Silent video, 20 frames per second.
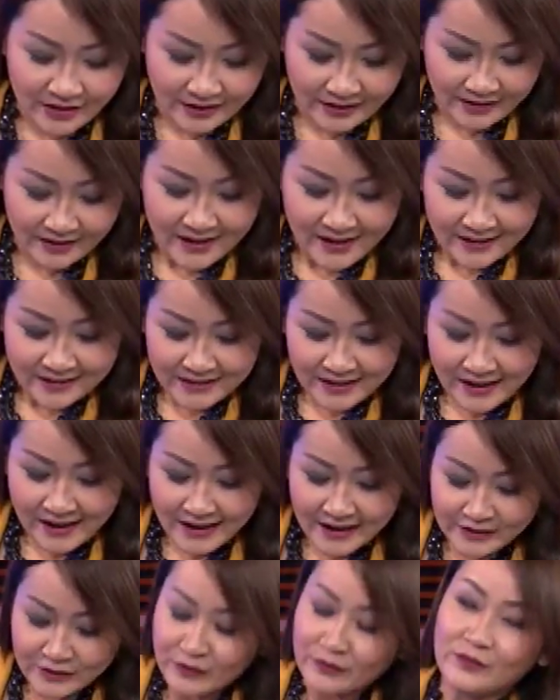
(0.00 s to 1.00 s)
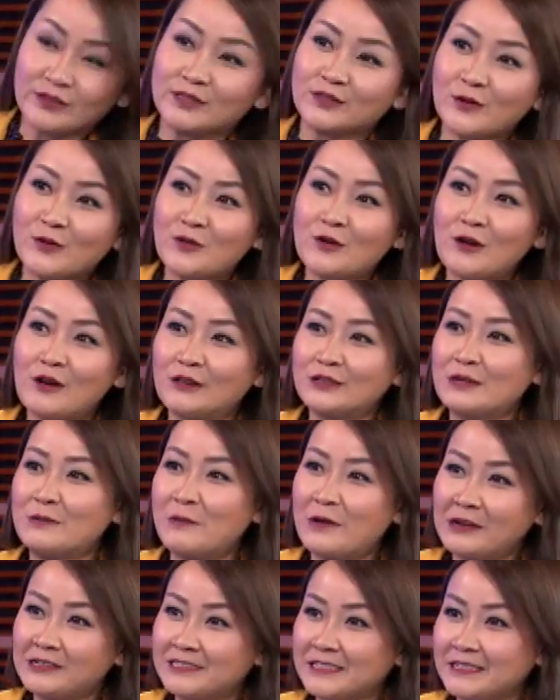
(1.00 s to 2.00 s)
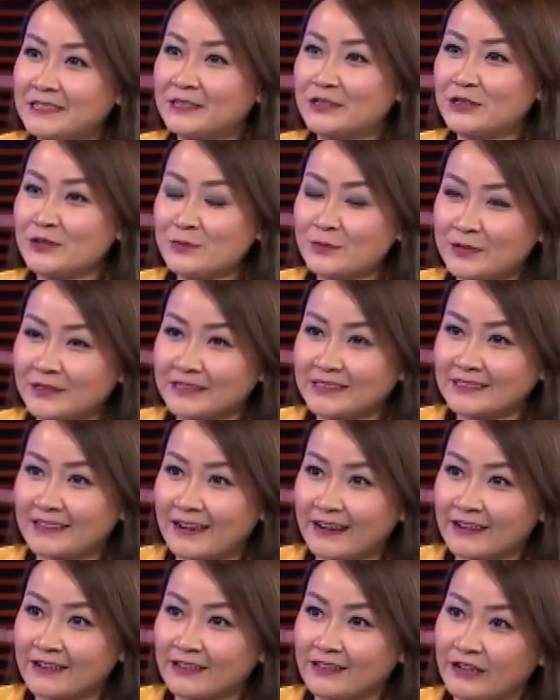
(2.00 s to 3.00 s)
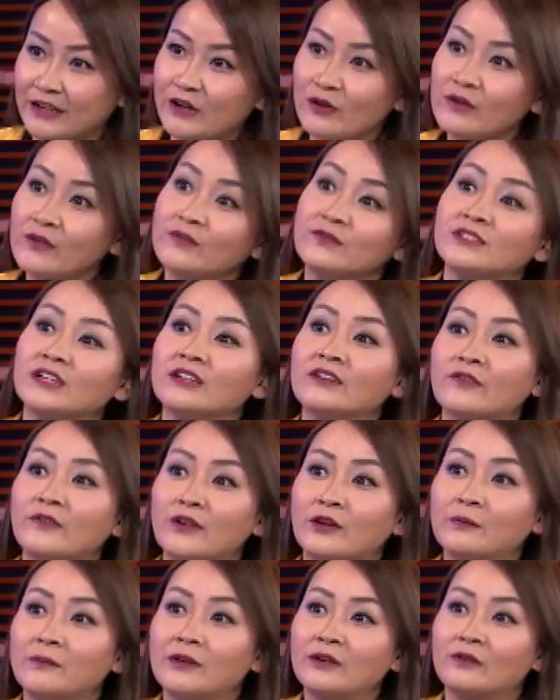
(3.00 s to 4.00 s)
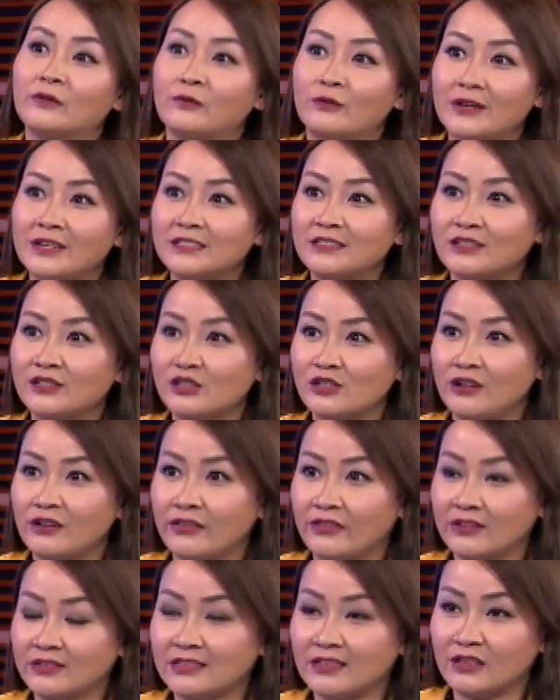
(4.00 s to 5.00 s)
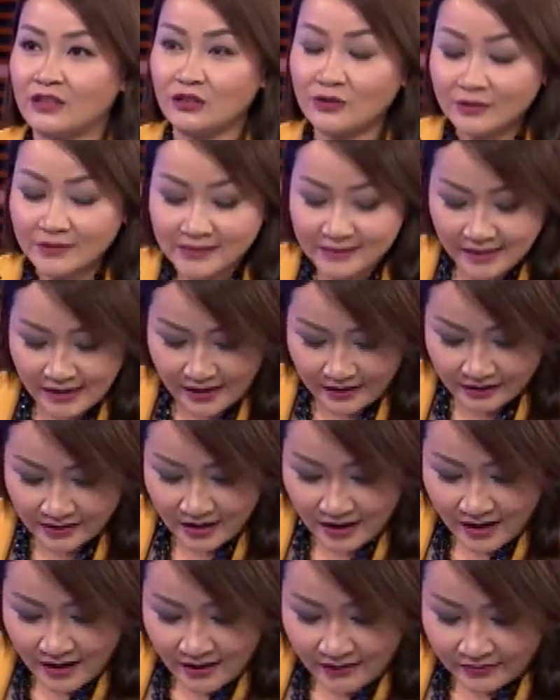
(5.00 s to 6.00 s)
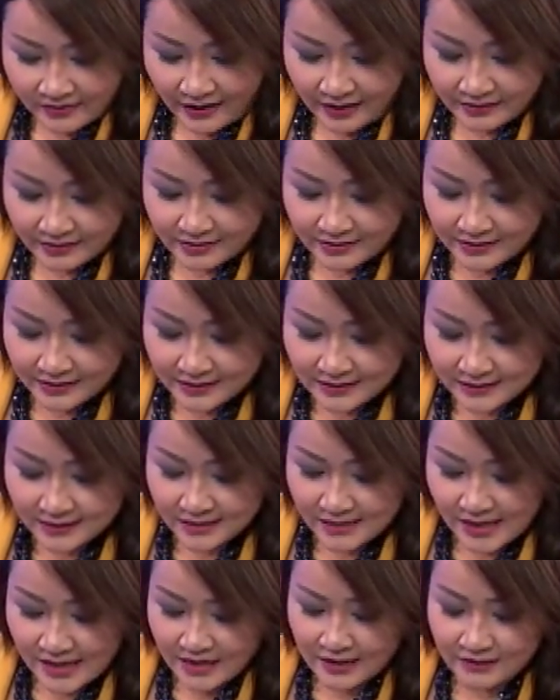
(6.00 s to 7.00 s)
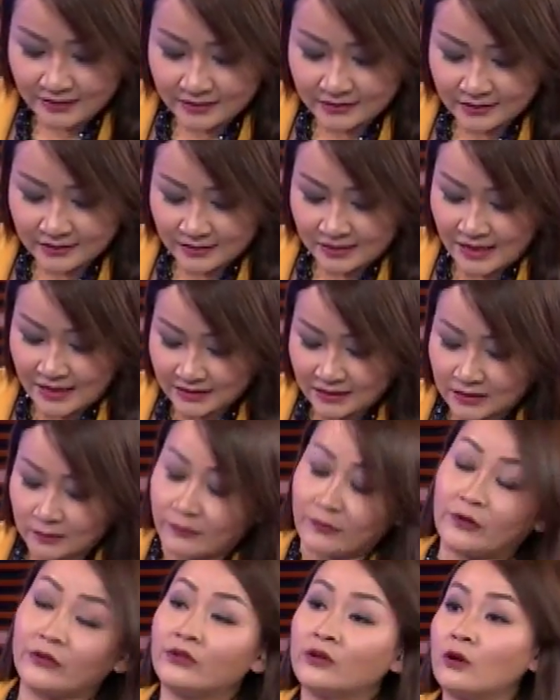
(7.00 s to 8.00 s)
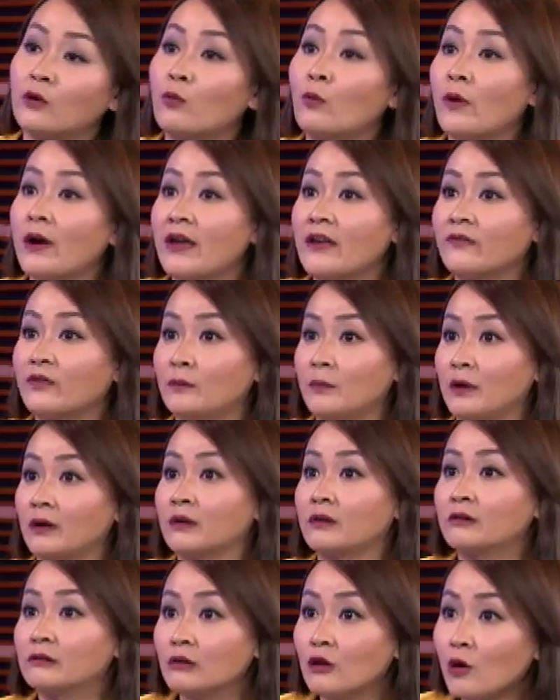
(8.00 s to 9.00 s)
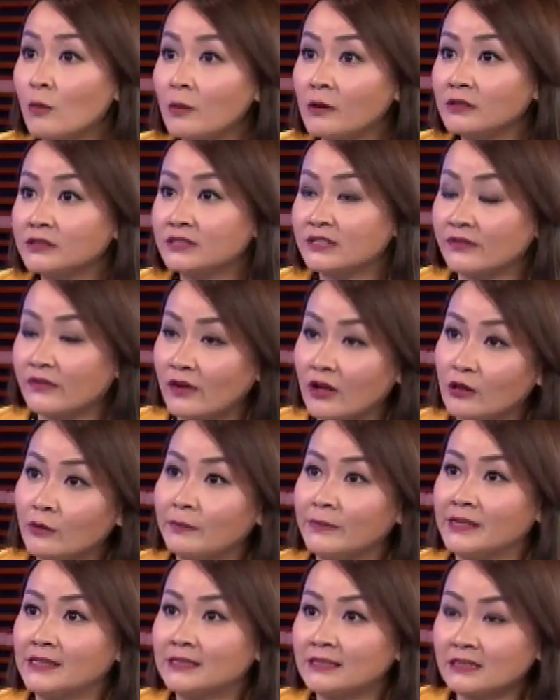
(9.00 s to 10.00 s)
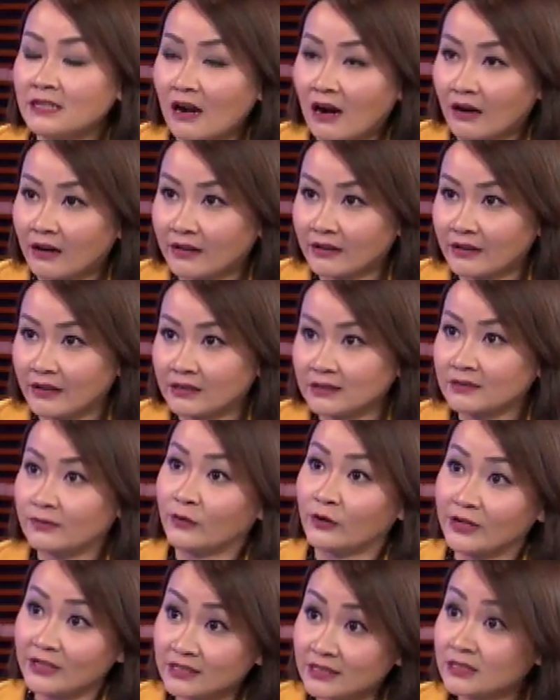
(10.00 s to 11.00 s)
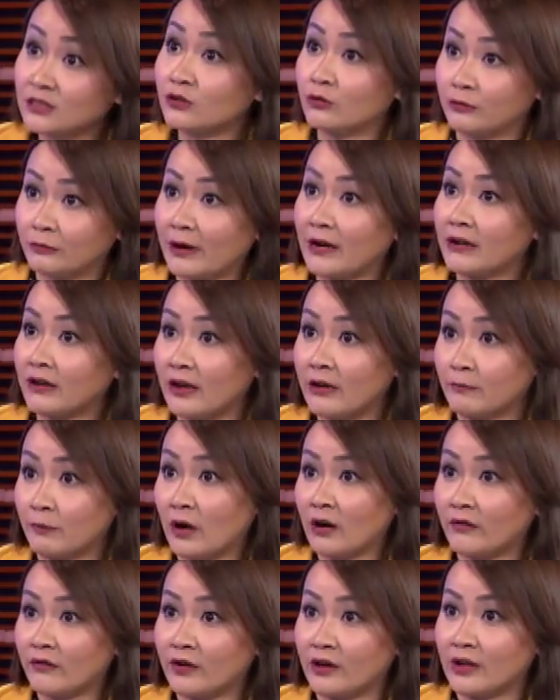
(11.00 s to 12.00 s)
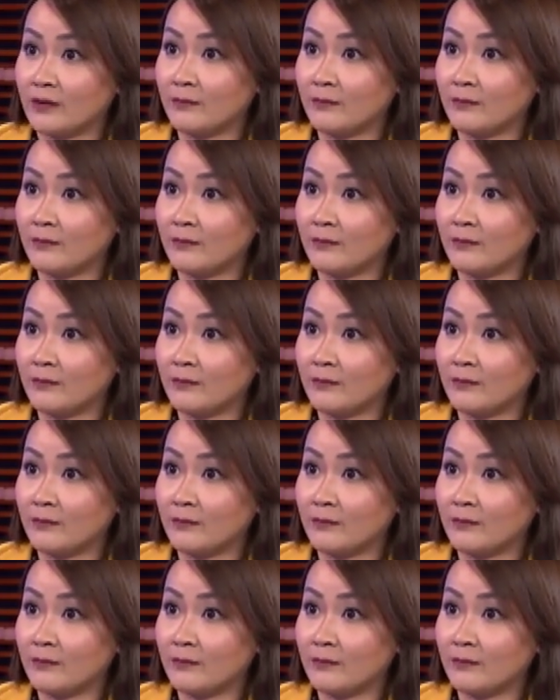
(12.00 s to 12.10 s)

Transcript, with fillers: uh, the end of the so-called commodity super mm -hmm. cycle. I know you've done a fair bit of research on this, mm -hmm. and mm-hmm. you say that this take us, takes us further away from our global development targets. For instance, to eradicate poverty